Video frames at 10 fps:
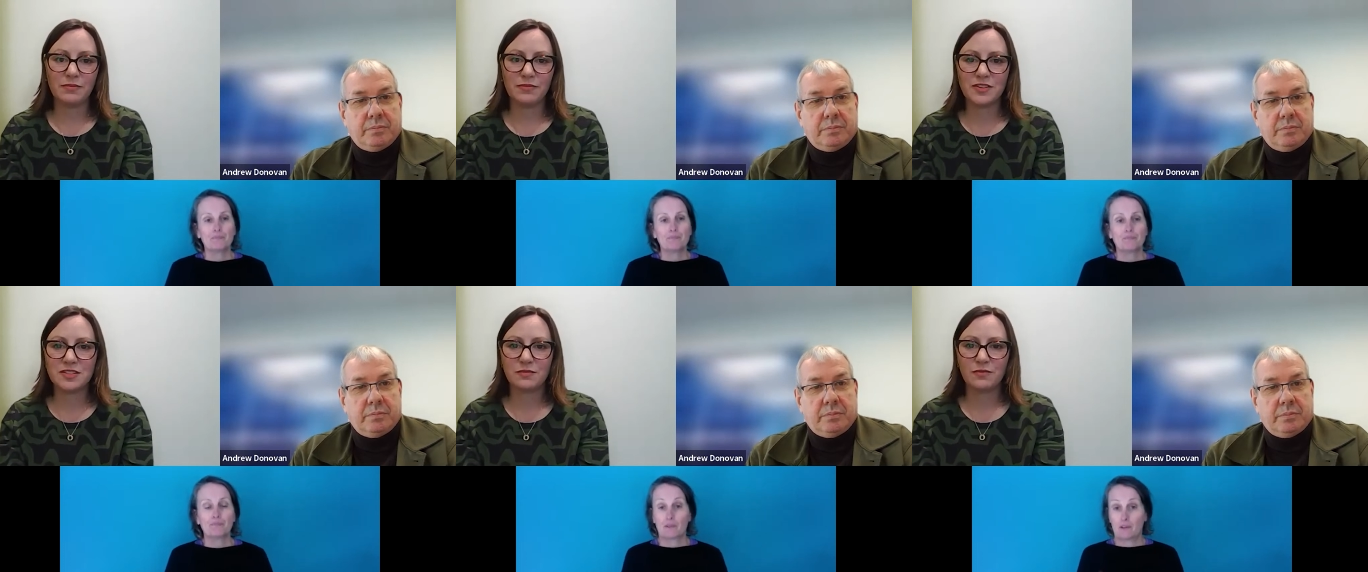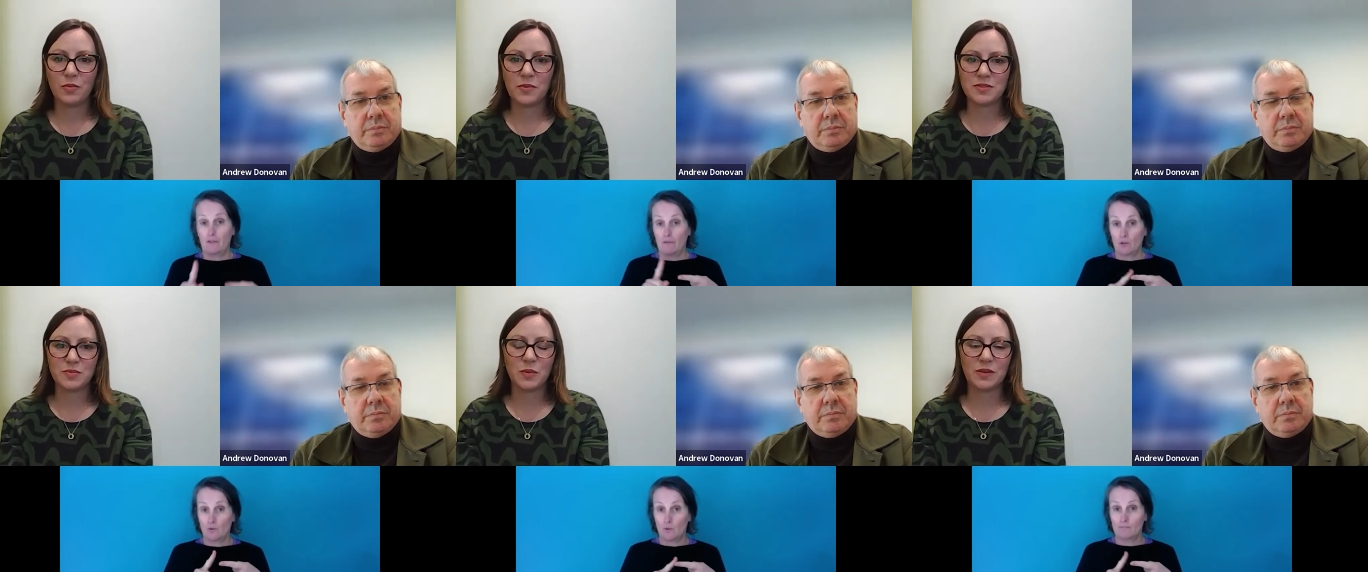Speaker 1: first and foremost,
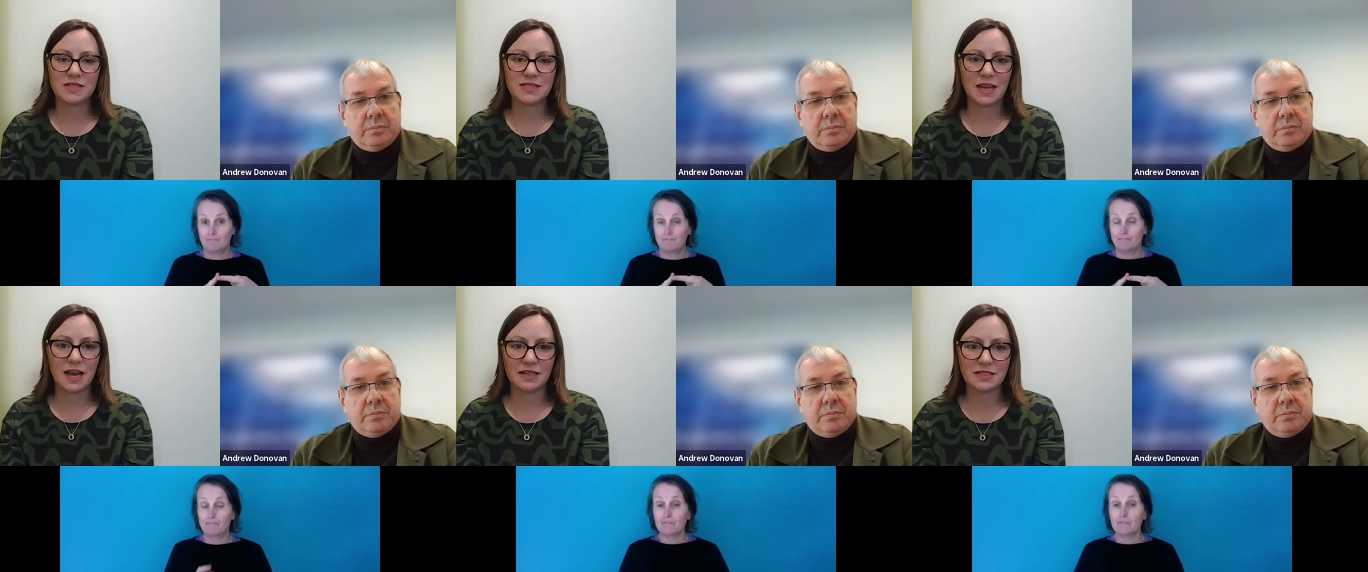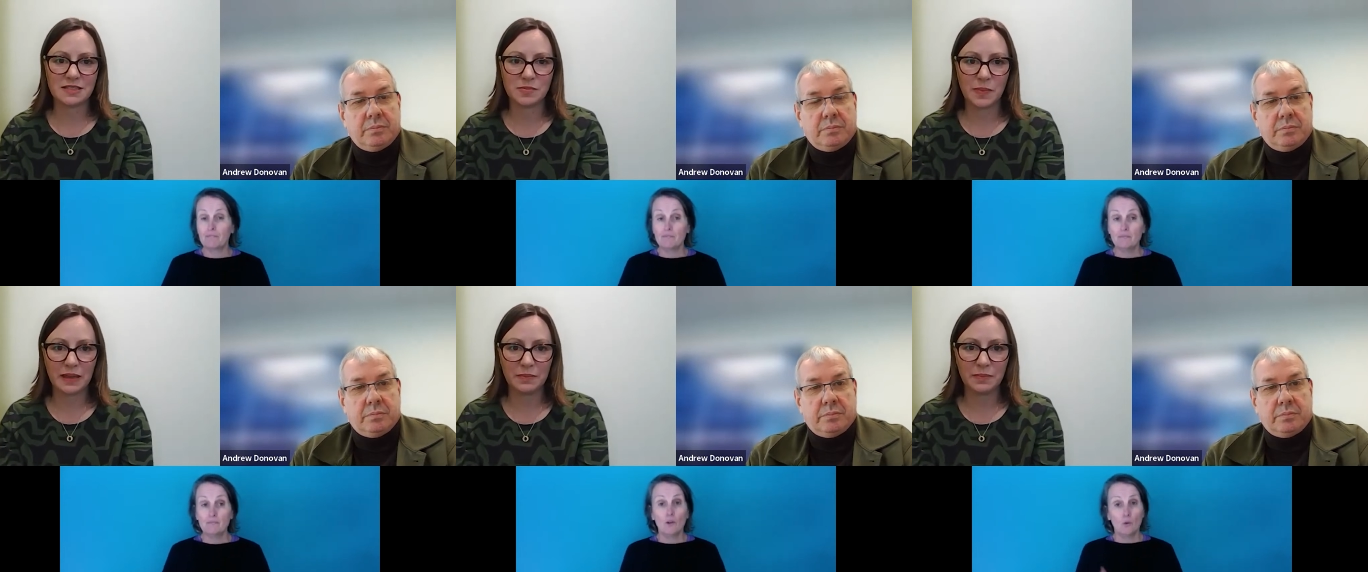we want to see artists
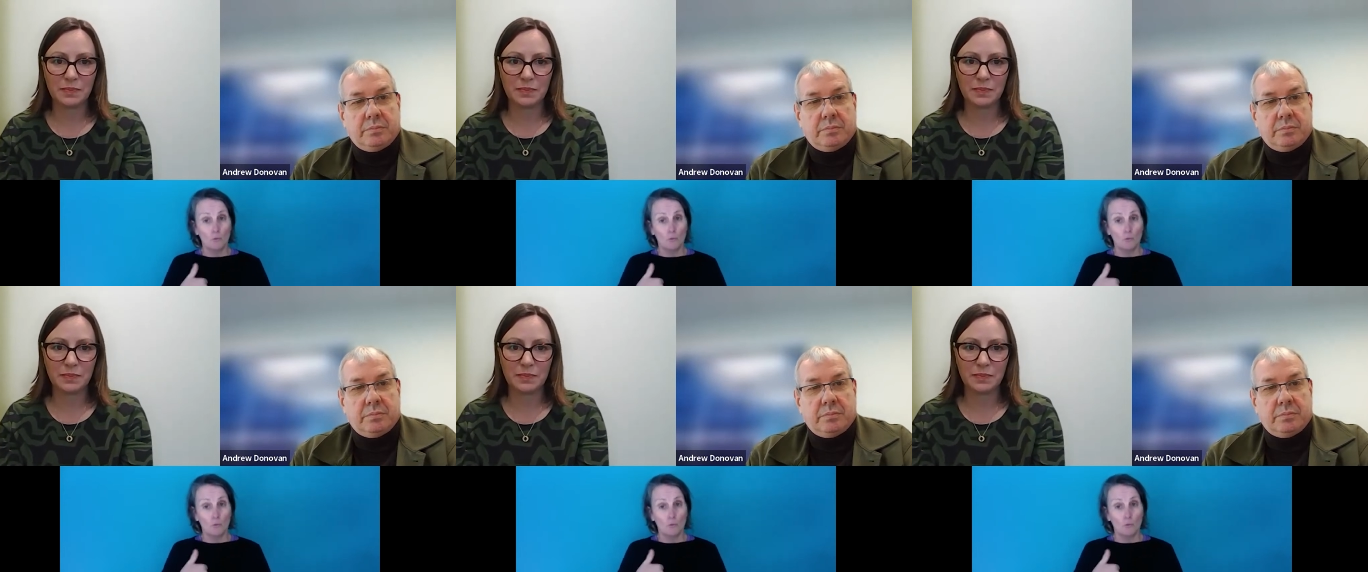being